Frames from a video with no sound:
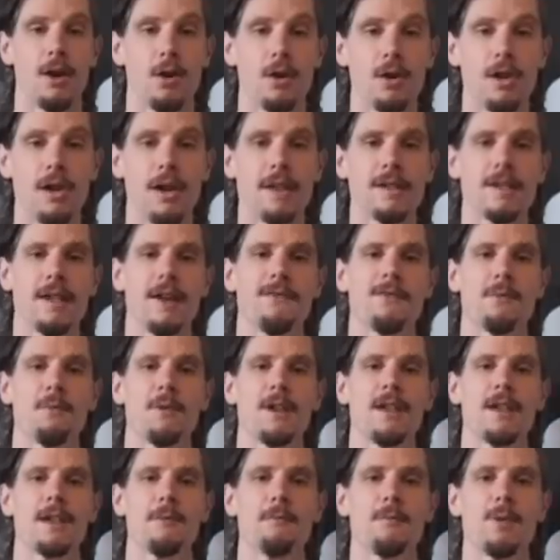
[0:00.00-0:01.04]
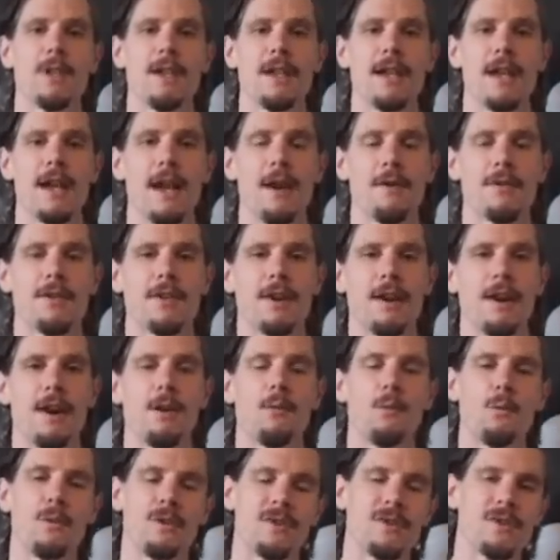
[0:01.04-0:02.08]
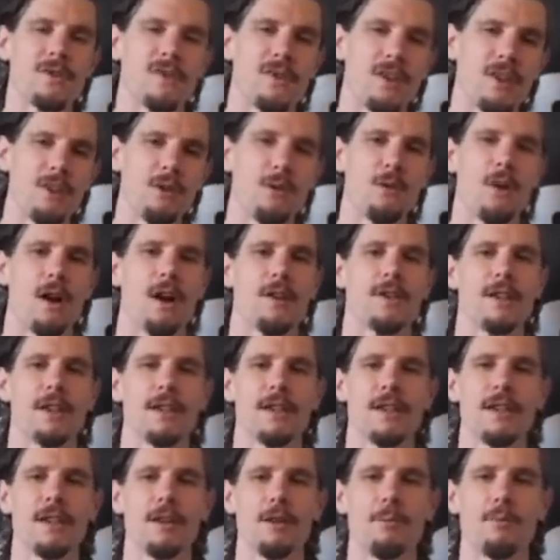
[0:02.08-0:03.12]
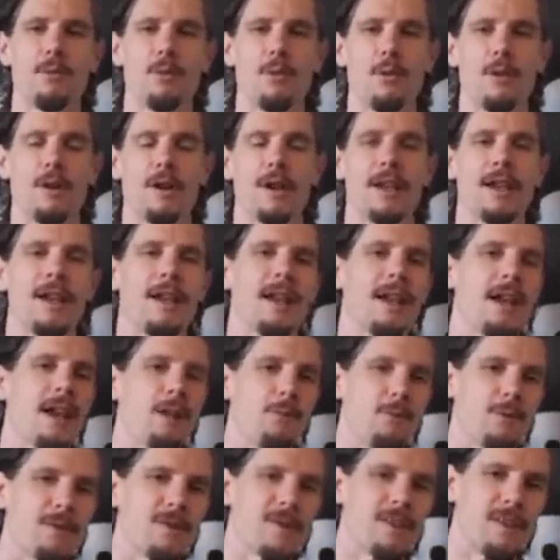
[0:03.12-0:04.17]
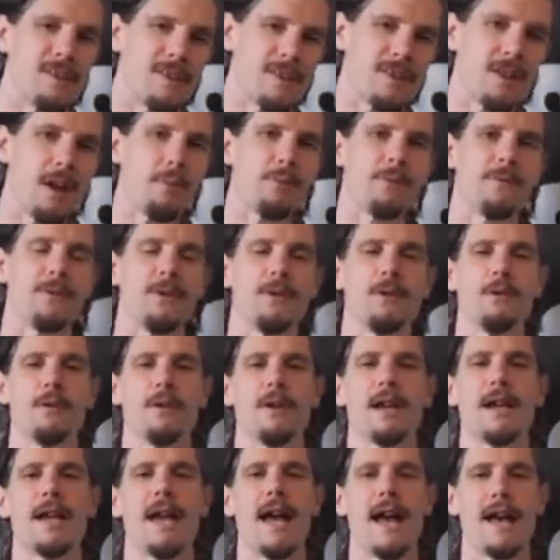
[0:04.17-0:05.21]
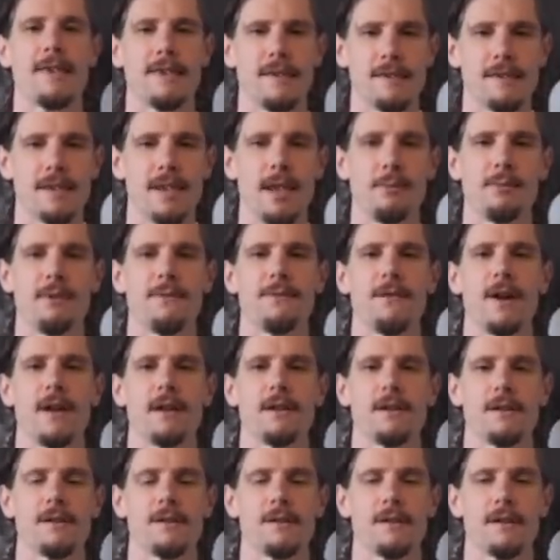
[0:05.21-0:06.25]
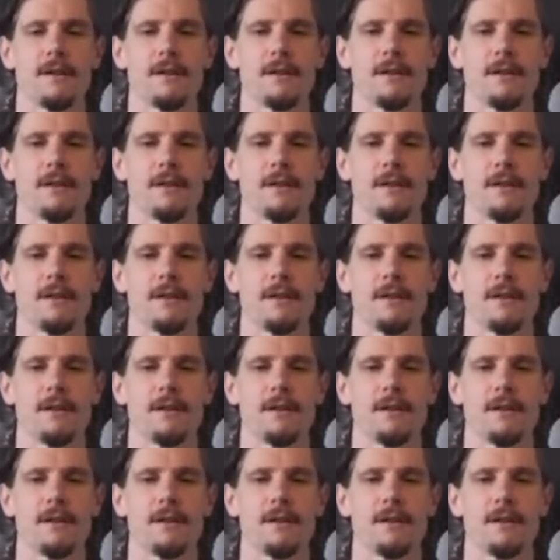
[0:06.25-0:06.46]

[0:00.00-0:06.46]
Good luck to everybody competing out there. We'll see you on the leaderboard, and we'll see some of you at the semifinals.